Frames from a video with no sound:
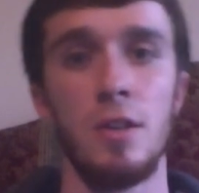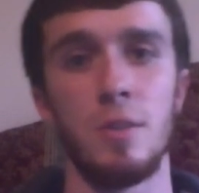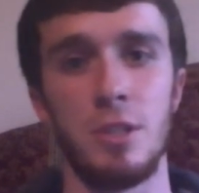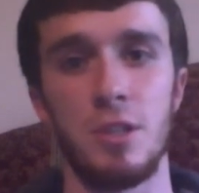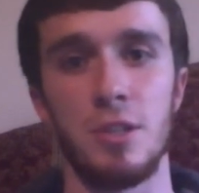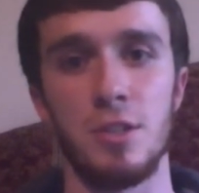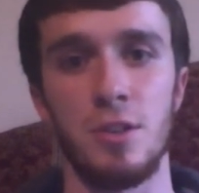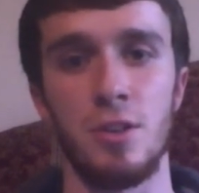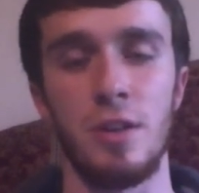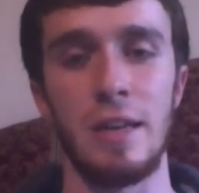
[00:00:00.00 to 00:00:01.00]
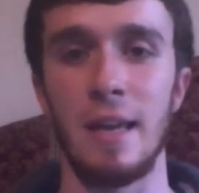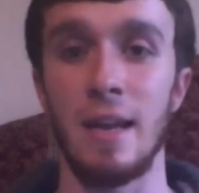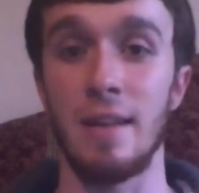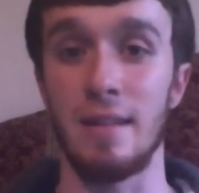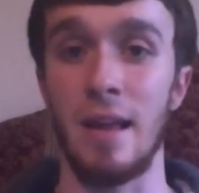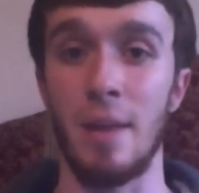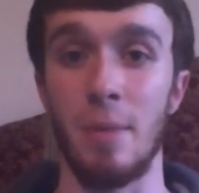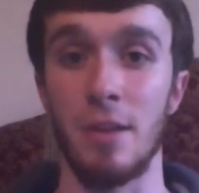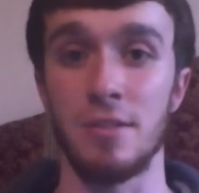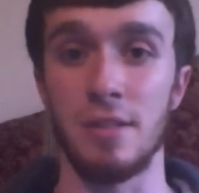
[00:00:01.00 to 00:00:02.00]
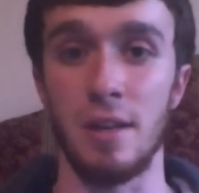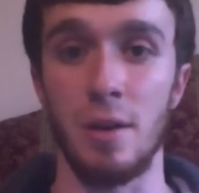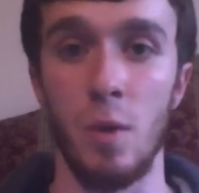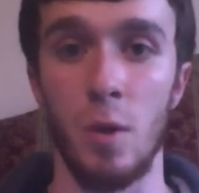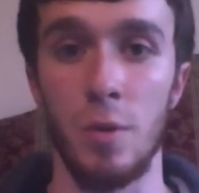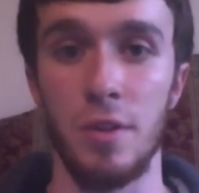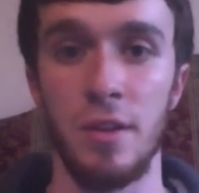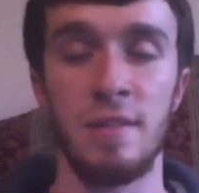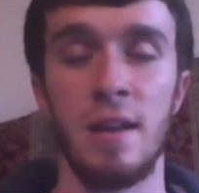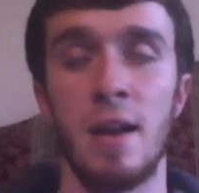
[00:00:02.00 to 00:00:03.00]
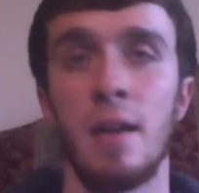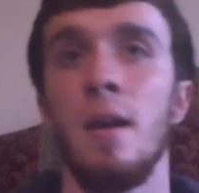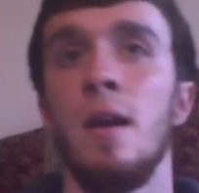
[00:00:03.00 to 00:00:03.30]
So Magician's Circle, again, has a lot of monsters that you can work with in this deck.